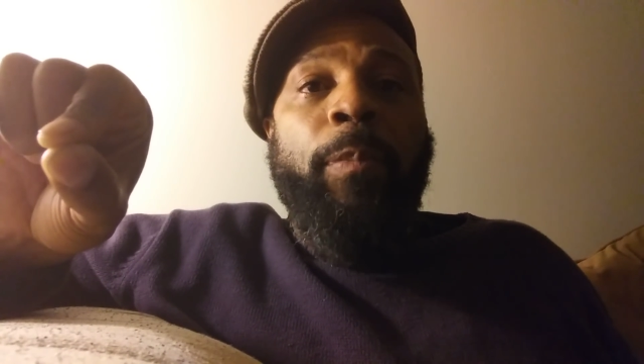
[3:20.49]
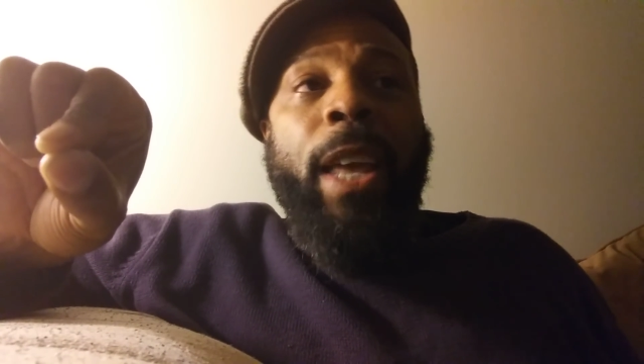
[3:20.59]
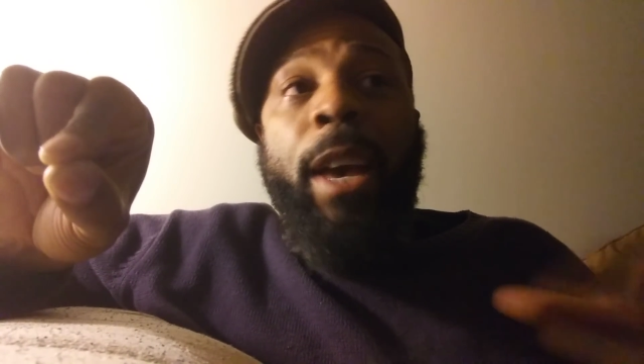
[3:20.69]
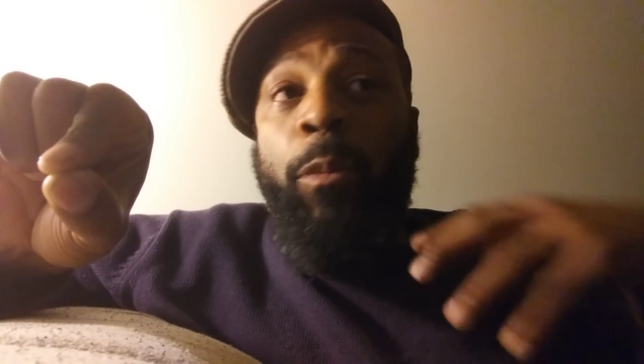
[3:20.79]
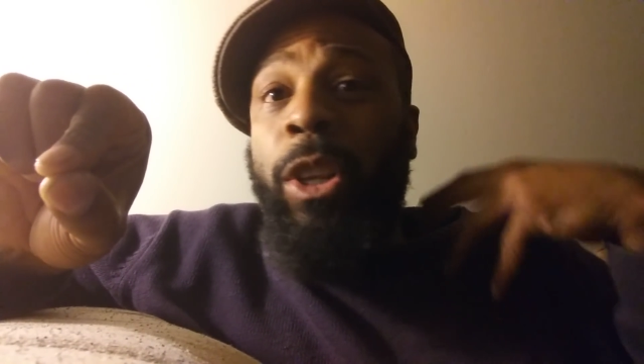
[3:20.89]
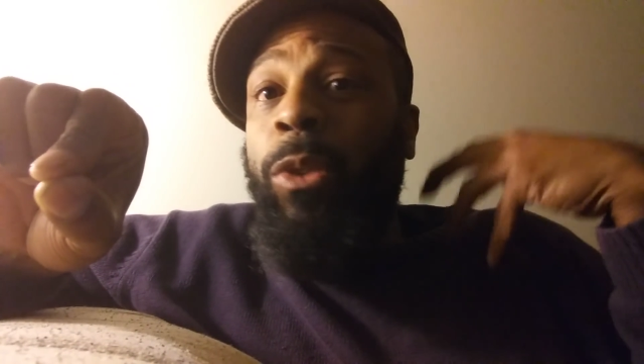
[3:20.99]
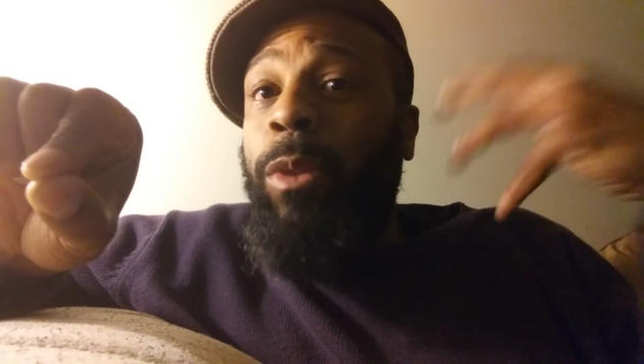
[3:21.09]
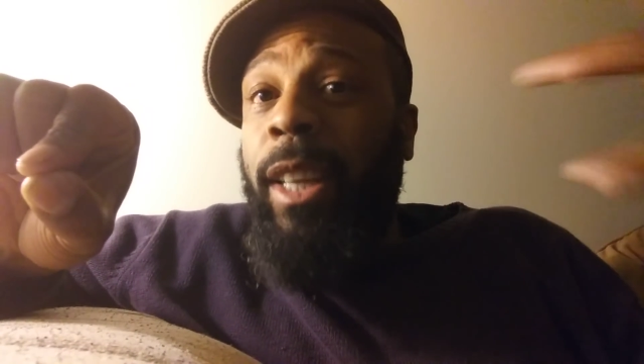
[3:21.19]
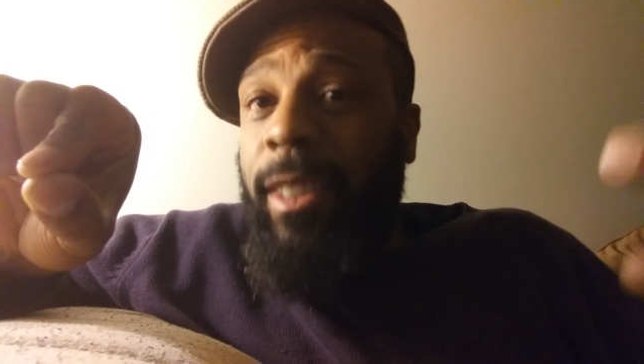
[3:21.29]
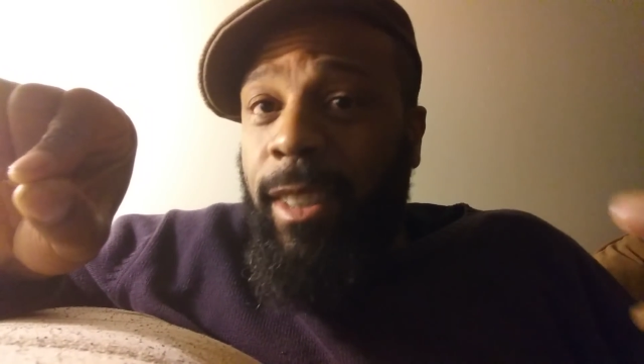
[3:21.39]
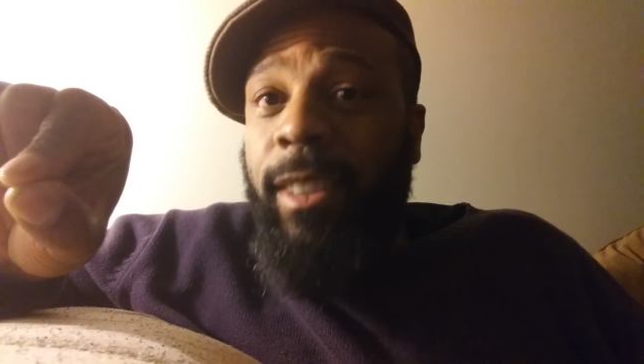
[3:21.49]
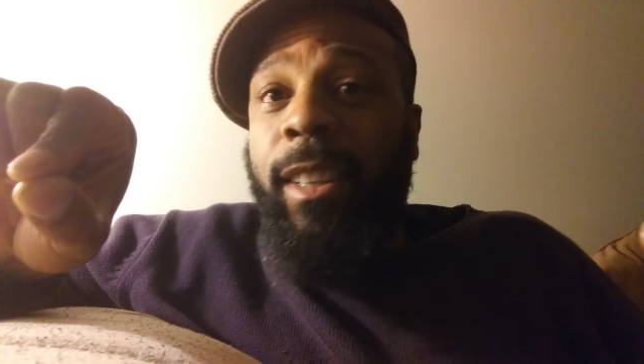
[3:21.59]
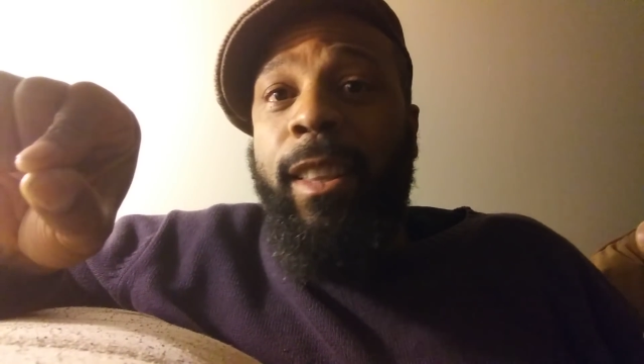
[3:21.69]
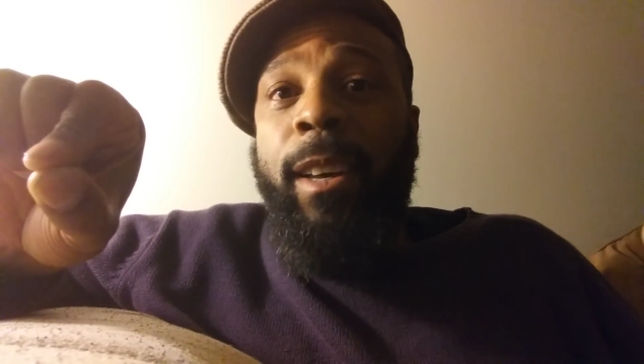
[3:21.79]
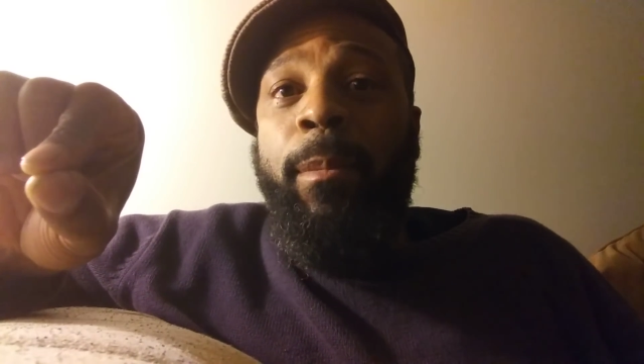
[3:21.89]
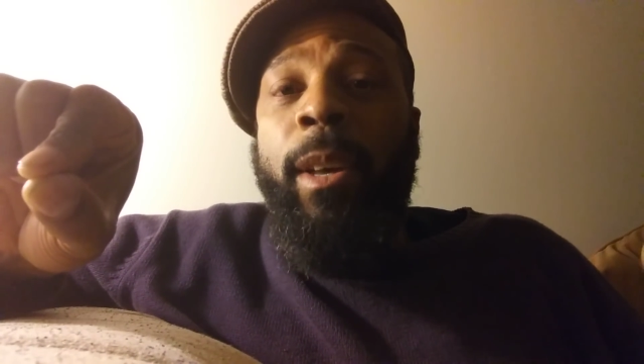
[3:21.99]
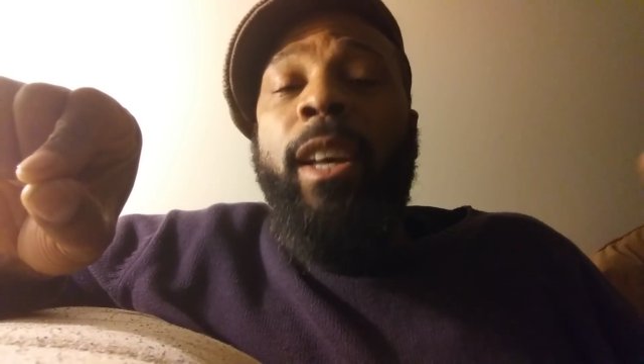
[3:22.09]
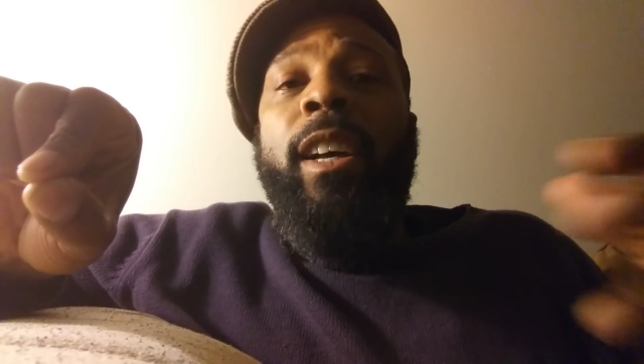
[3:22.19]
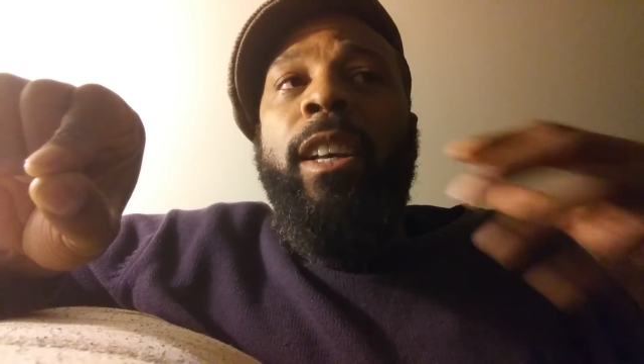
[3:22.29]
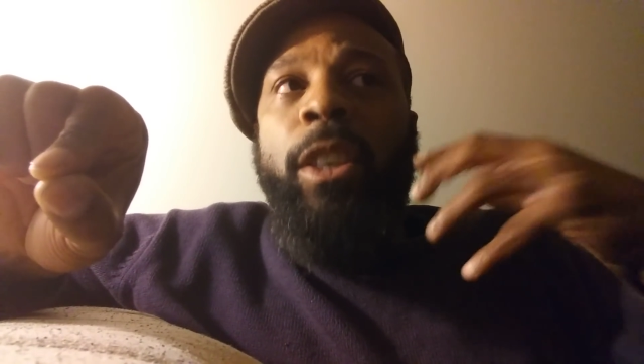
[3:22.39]
And when you listen to them,
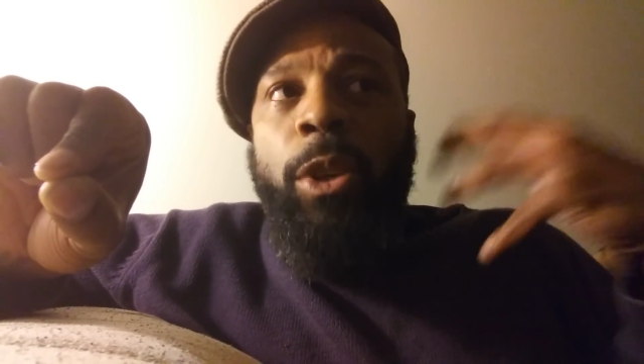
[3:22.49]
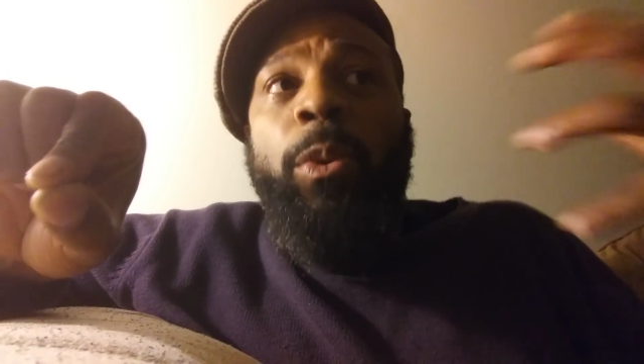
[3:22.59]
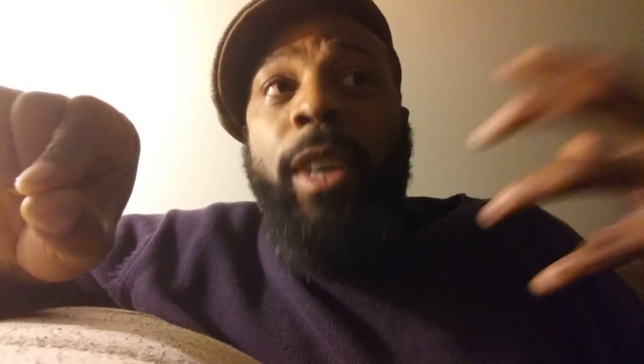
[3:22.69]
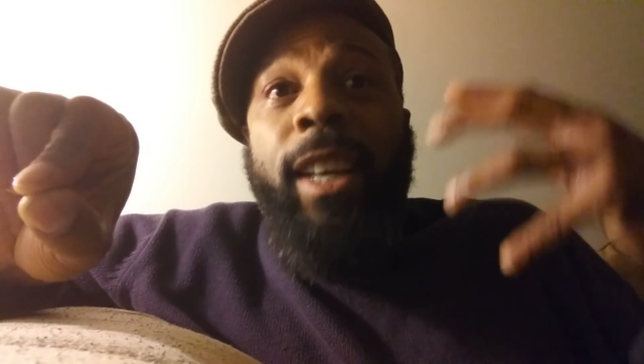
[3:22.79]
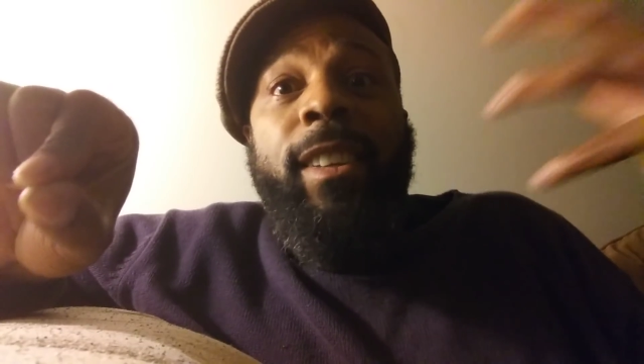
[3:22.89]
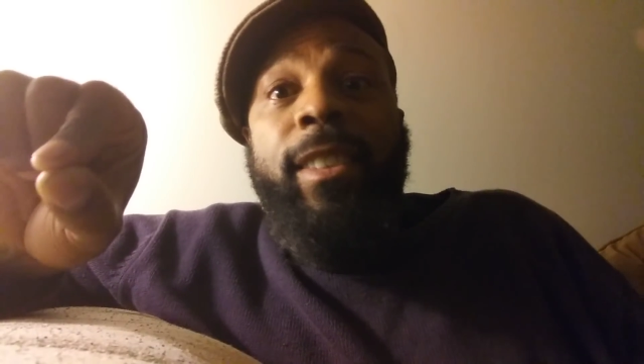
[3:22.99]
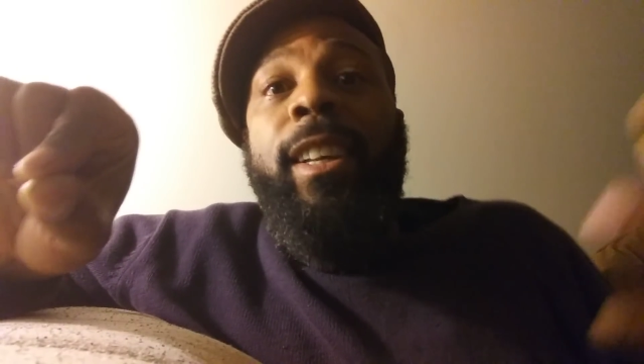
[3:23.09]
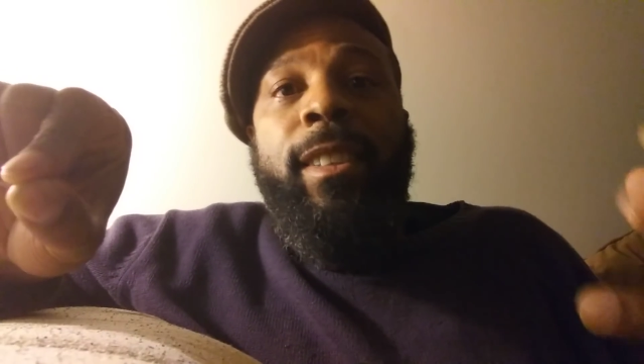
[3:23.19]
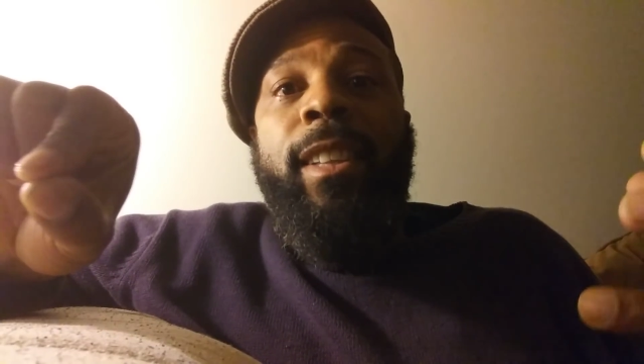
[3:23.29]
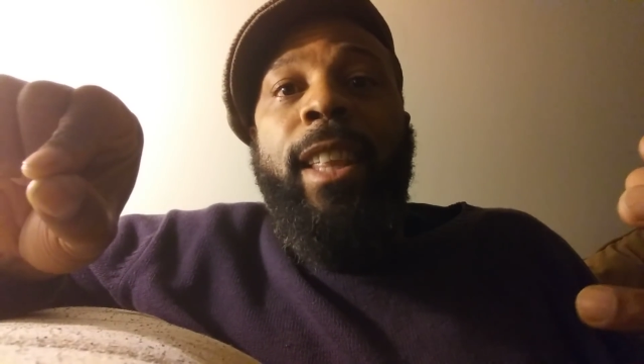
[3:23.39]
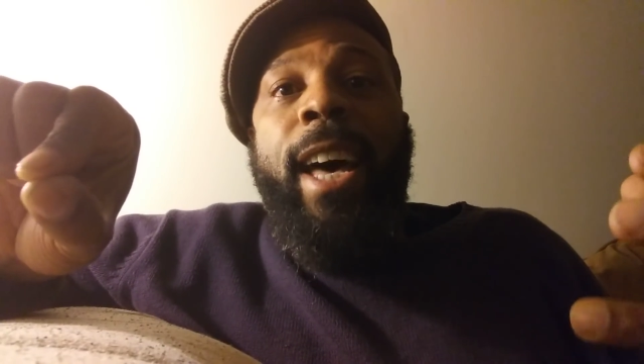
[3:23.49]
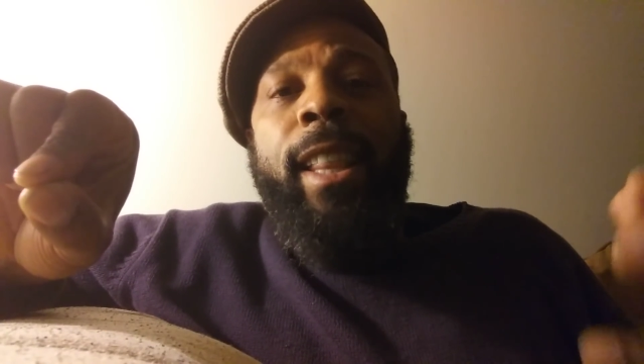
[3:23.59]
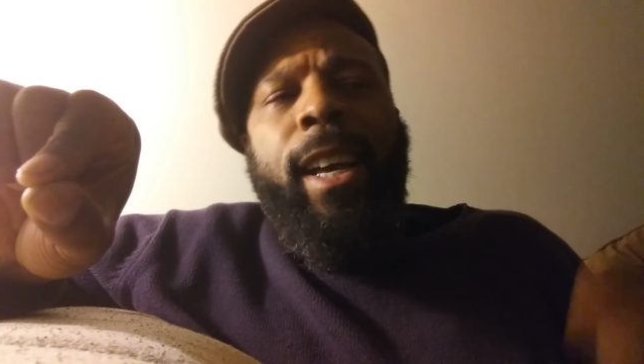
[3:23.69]
you get a sense of that,